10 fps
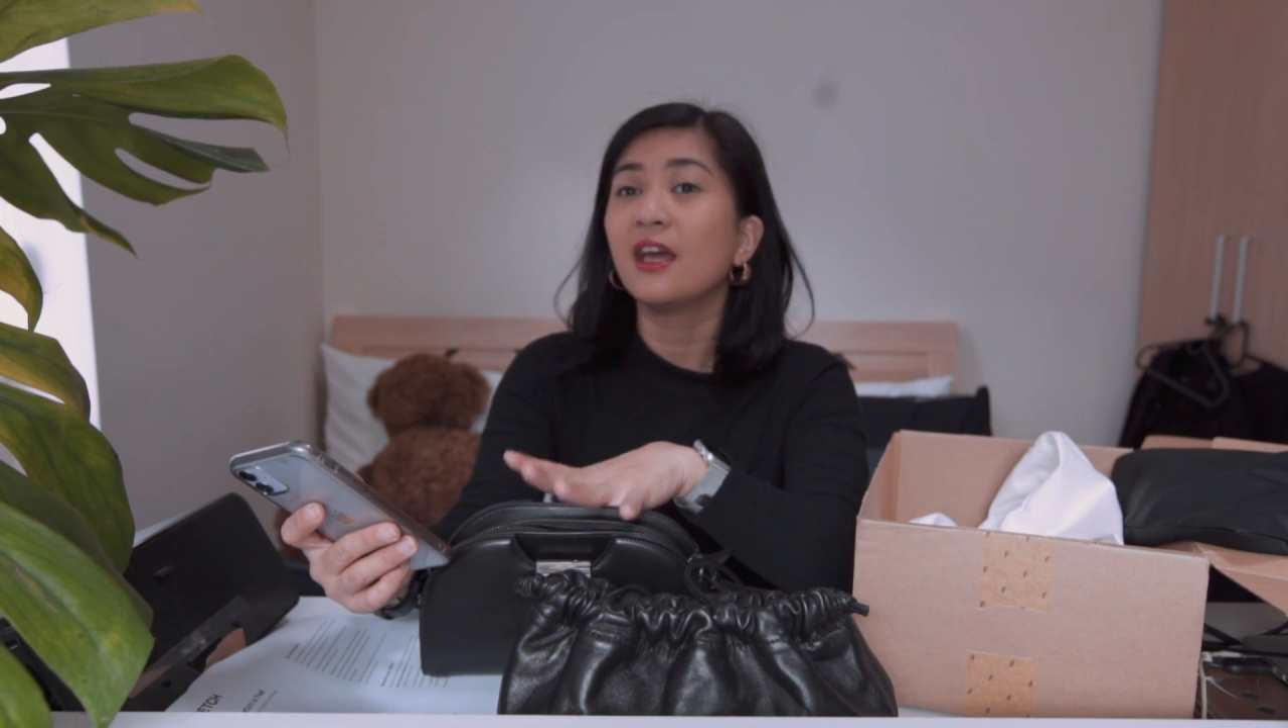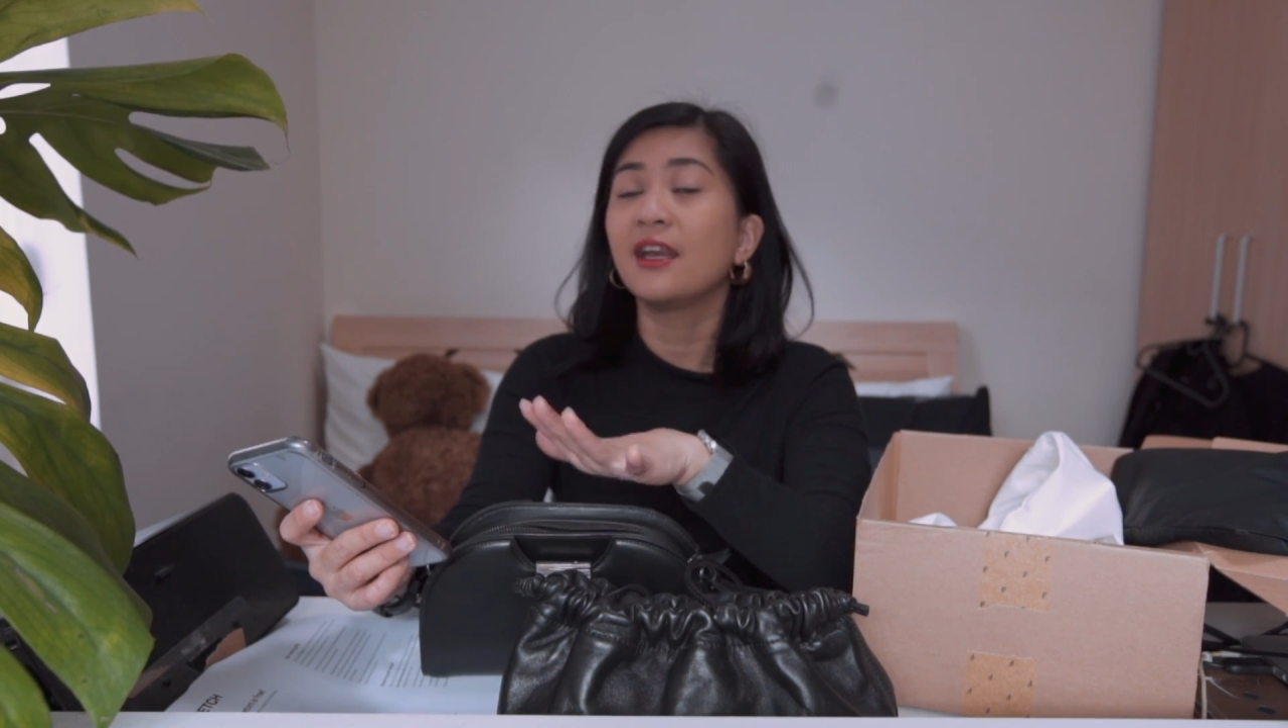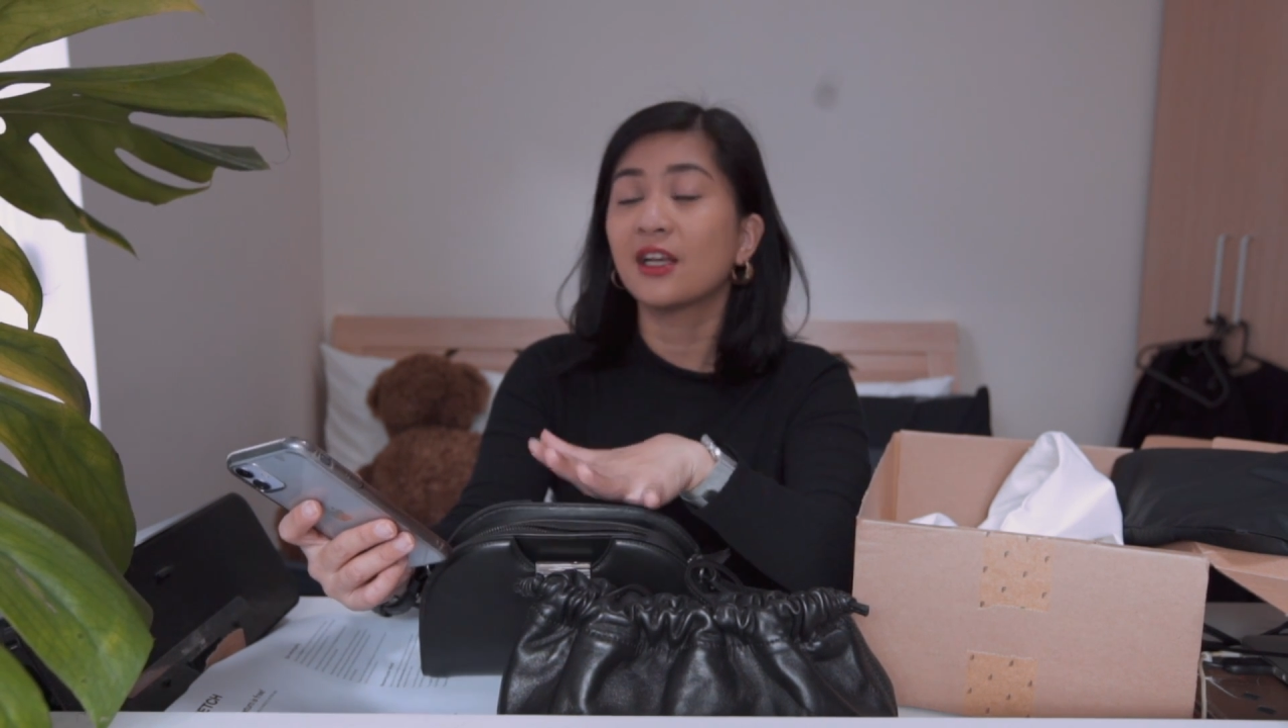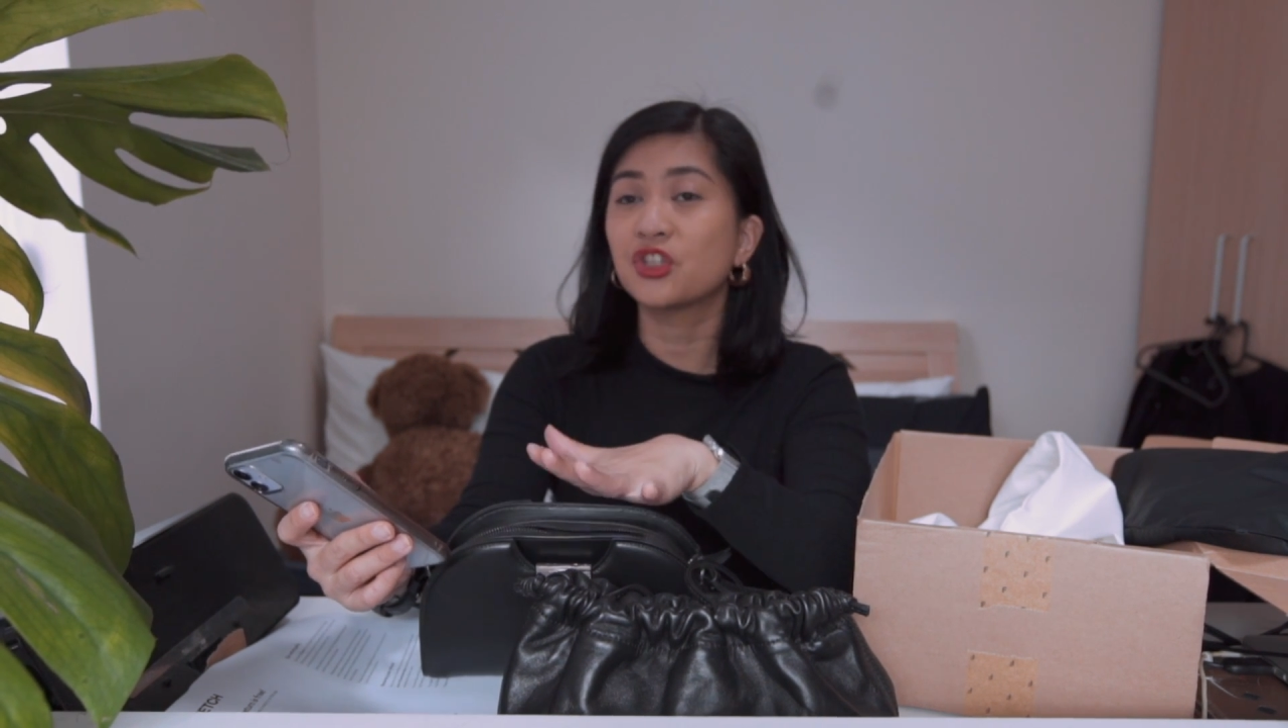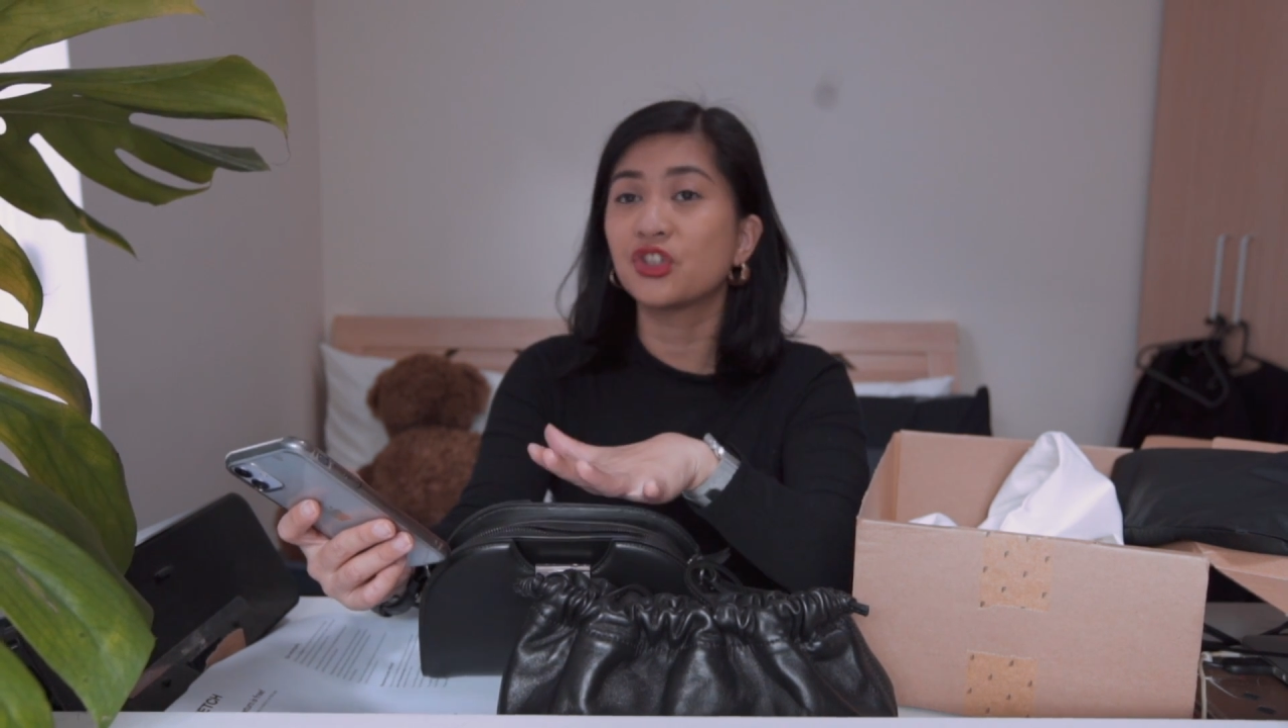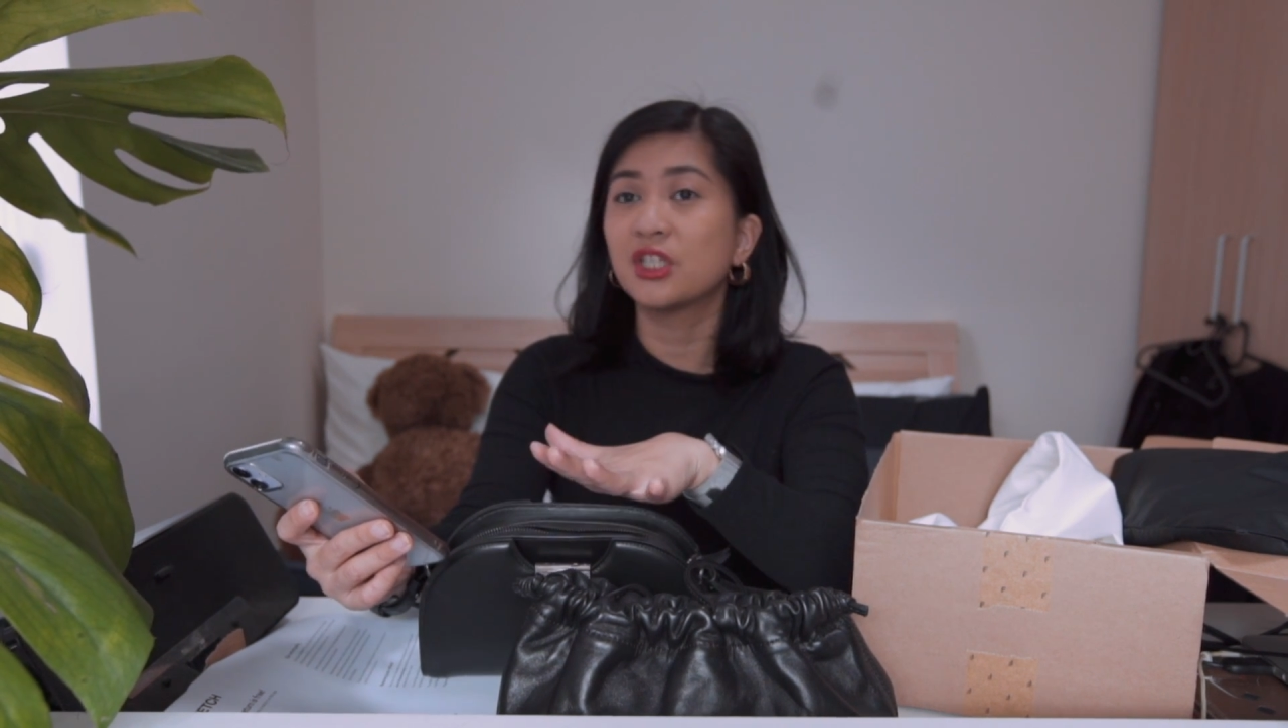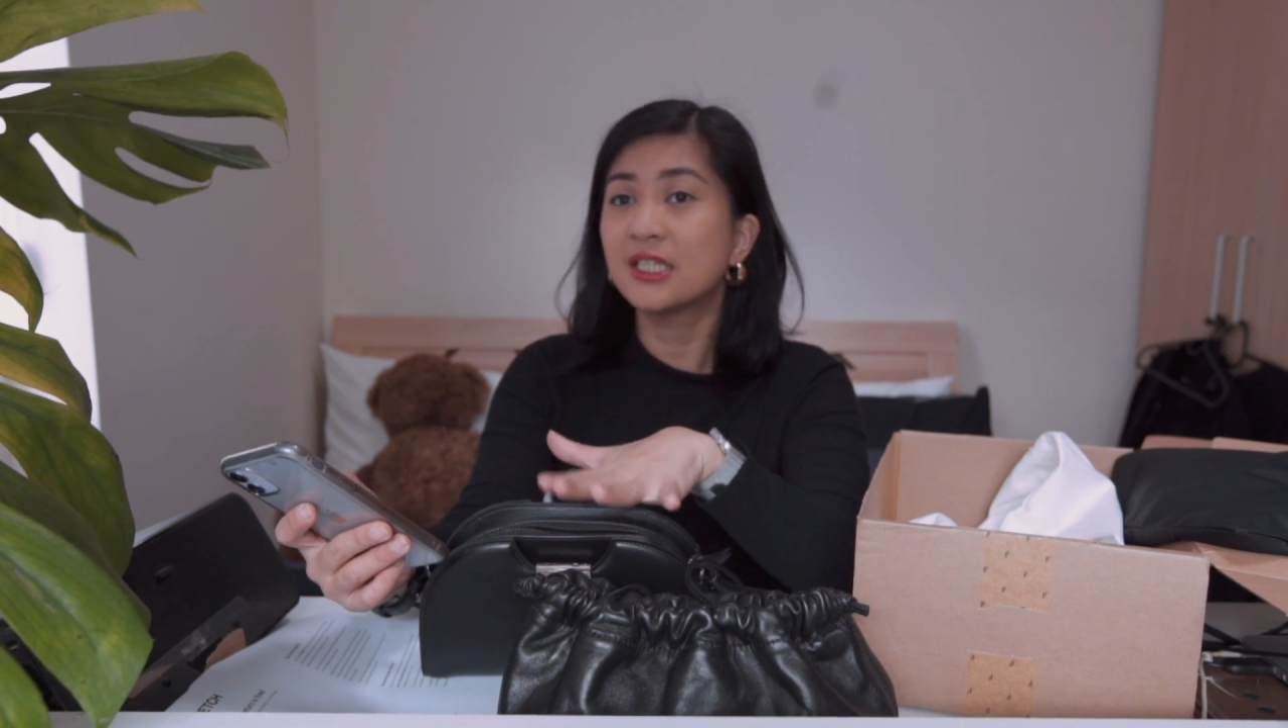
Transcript: an extra